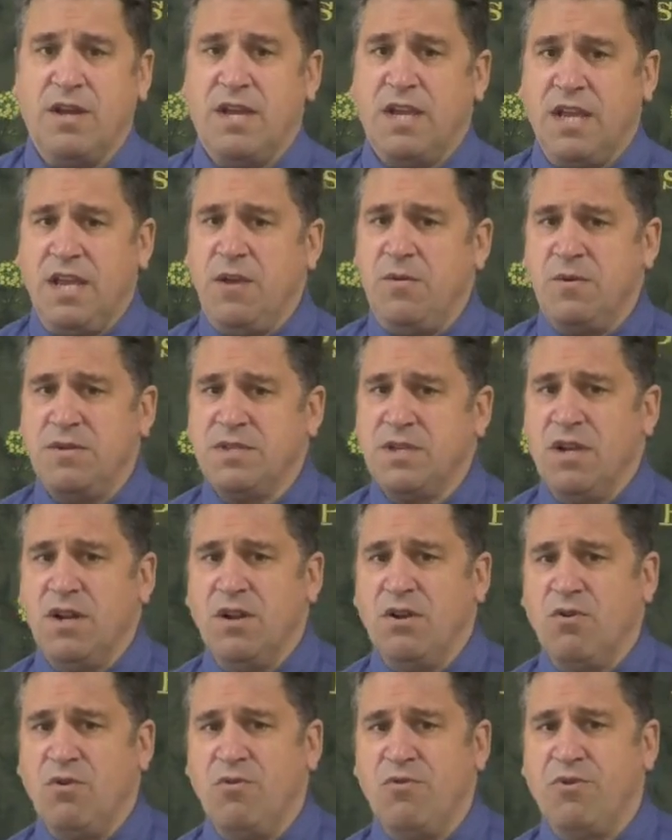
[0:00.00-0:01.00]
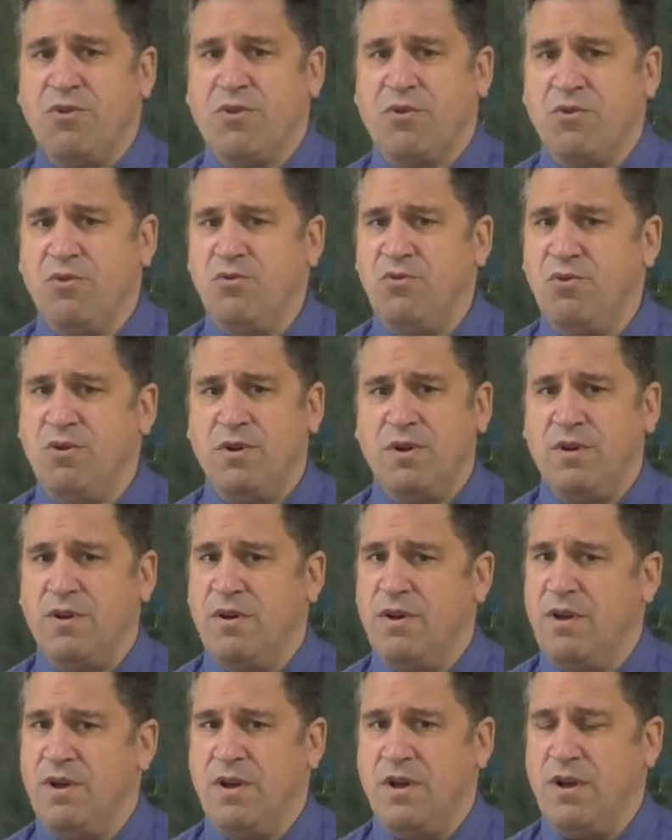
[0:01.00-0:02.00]
He was going to go through,
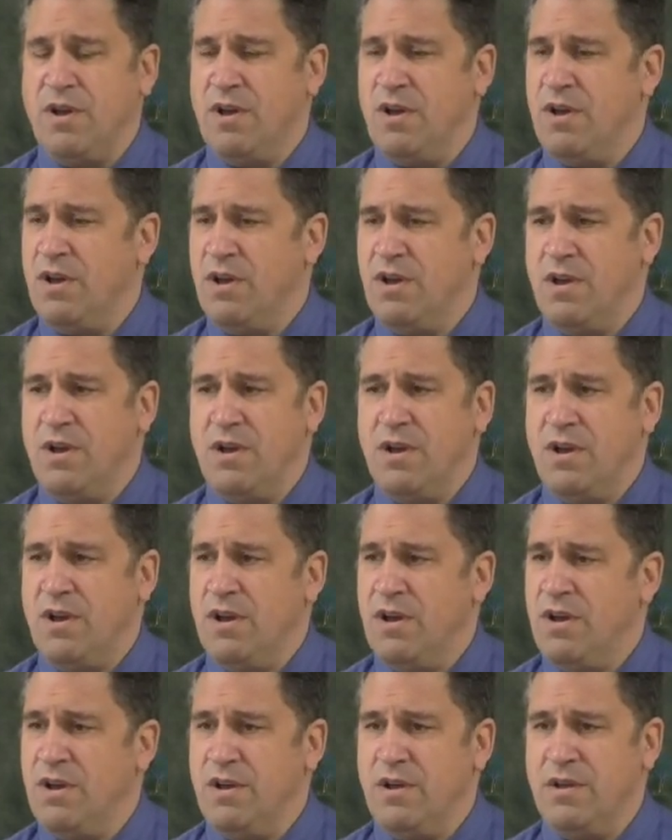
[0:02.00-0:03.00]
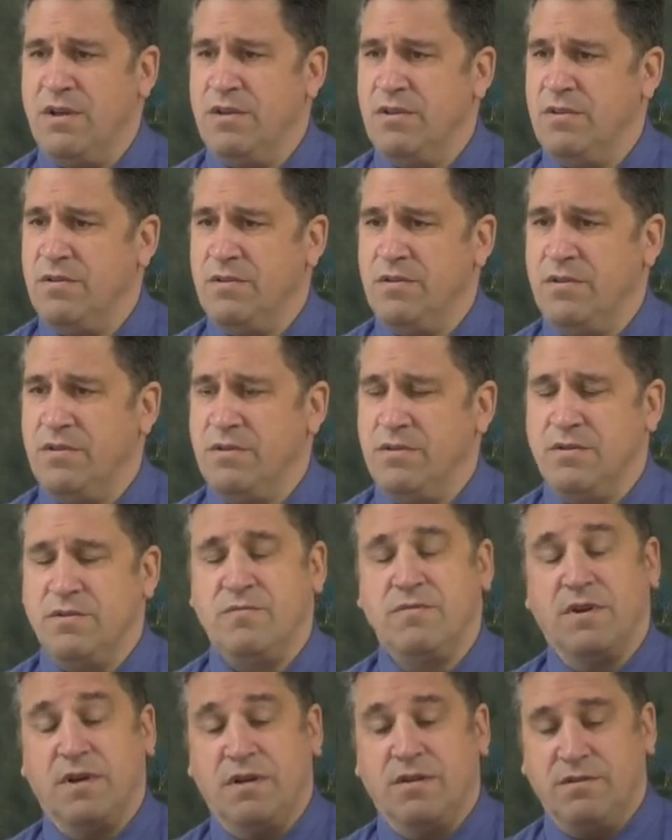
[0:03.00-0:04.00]
uh,
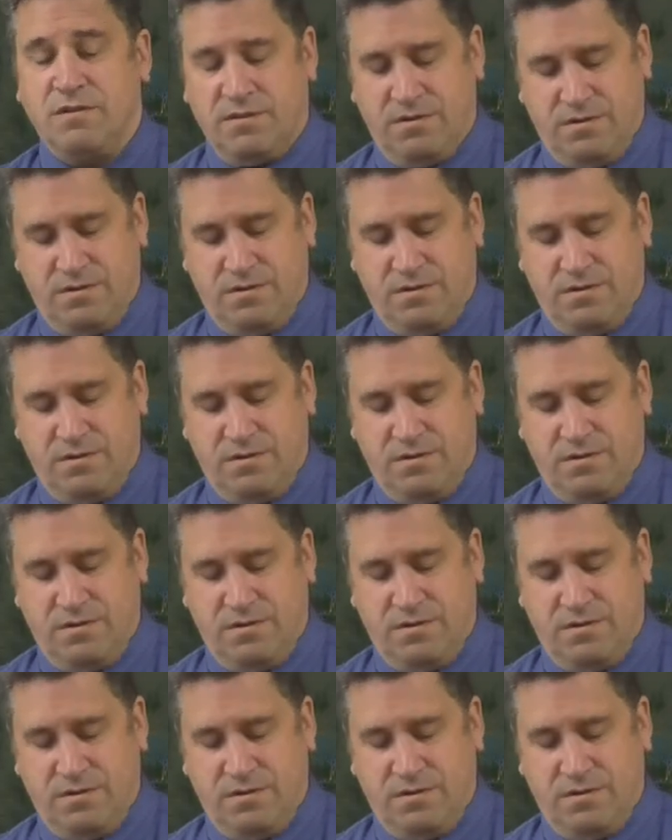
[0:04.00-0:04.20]
well,